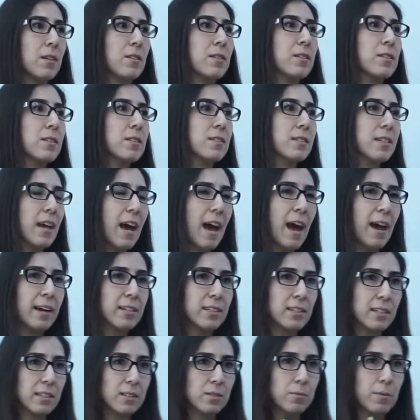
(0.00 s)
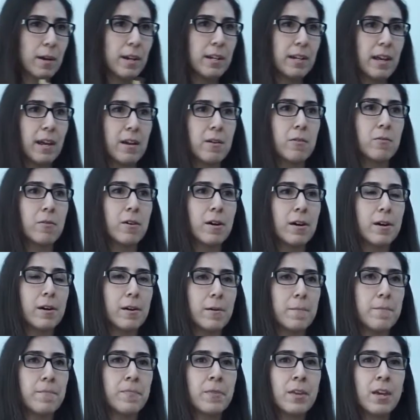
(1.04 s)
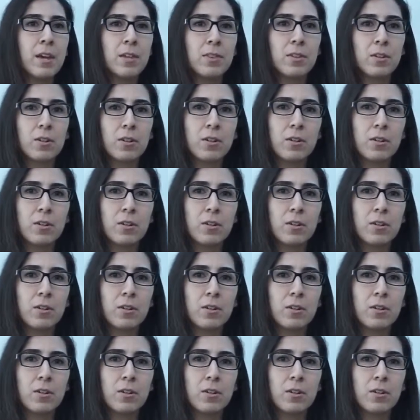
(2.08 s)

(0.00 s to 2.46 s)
Now this is the axis. Right now the